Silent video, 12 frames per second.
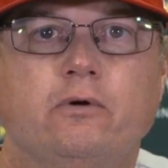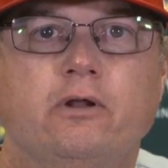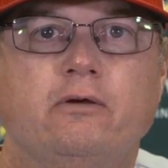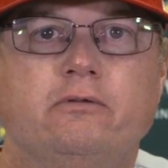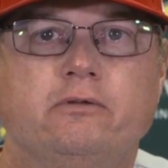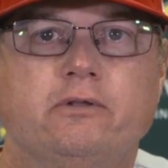One
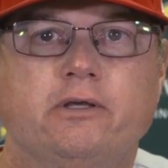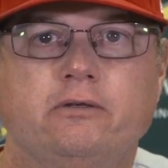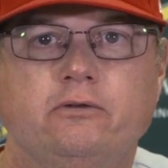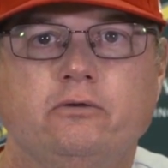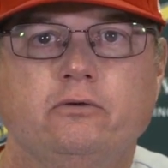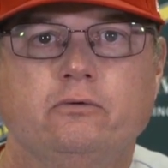of it,
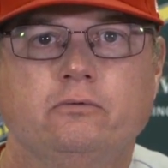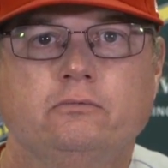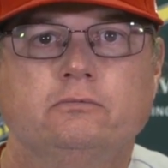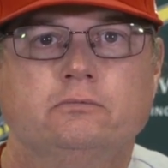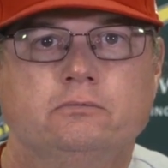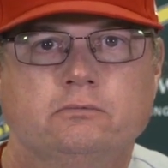
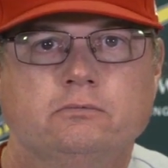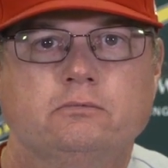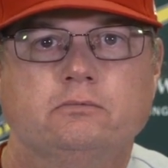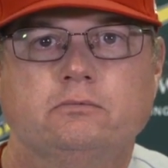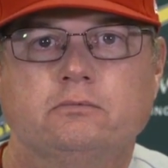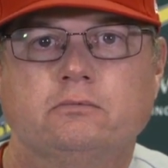
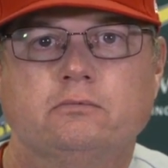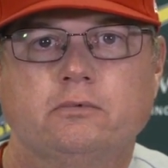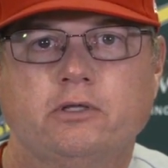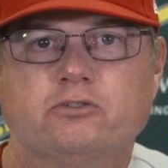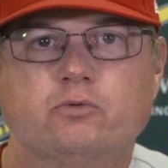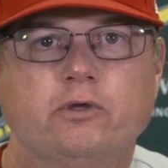
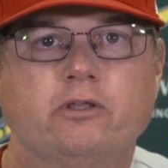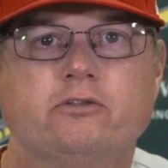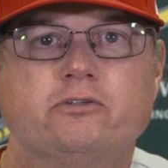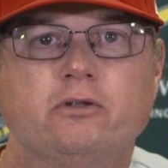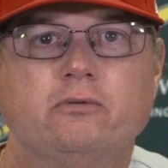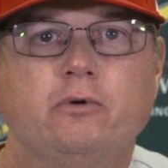they swing at
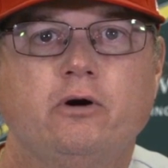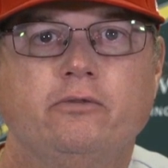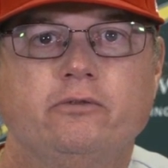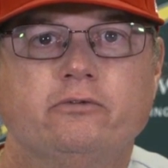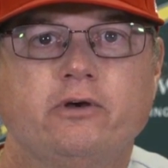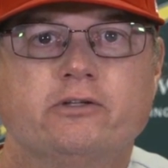the ball
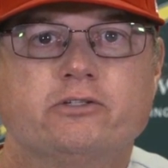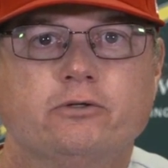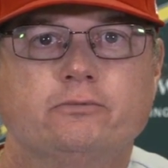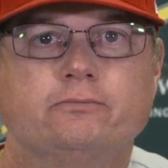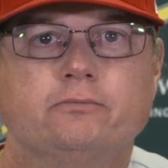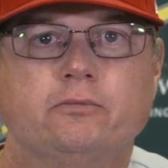in the strike
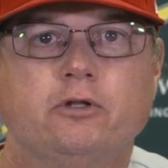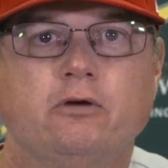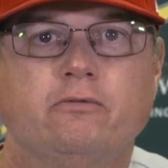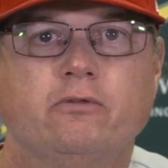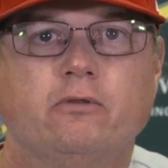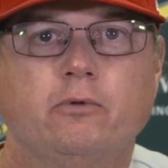zone, you
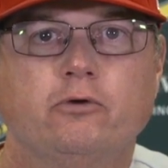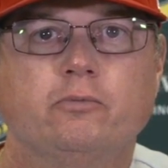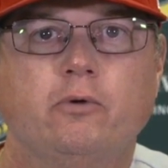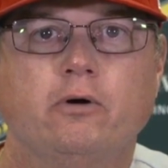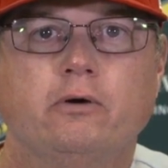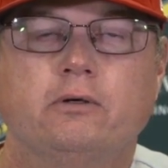know, for the
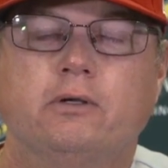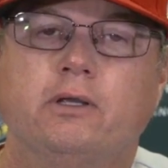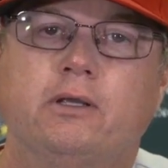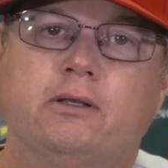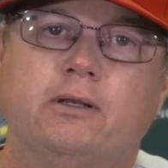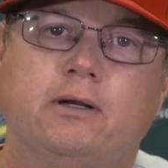most part.
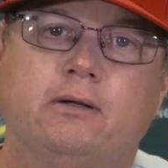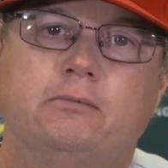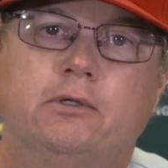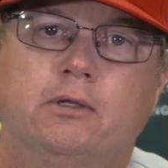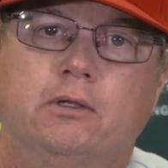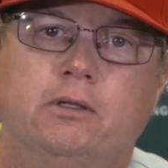And,
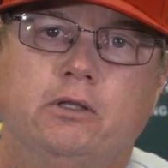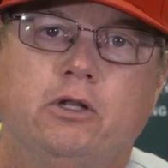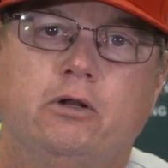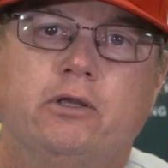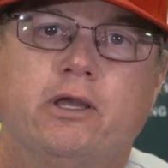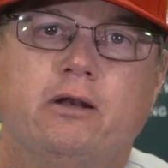
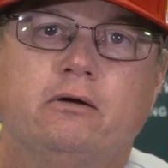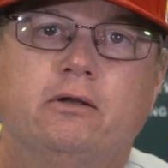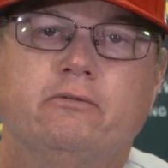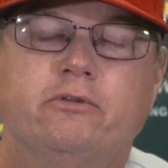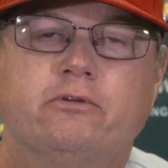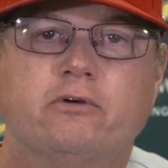you know, you got to
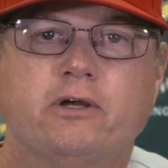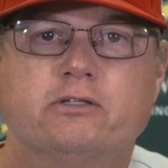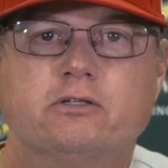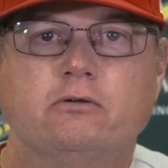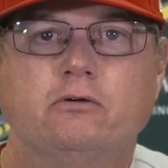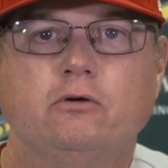live in the
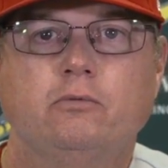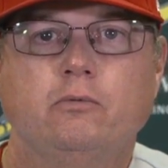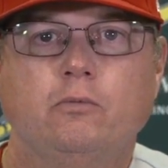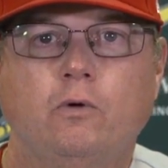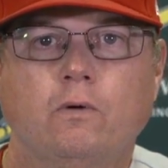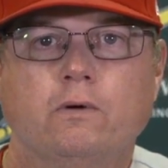strike zone a little bit
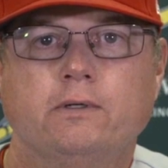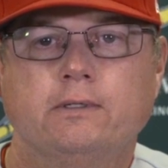more.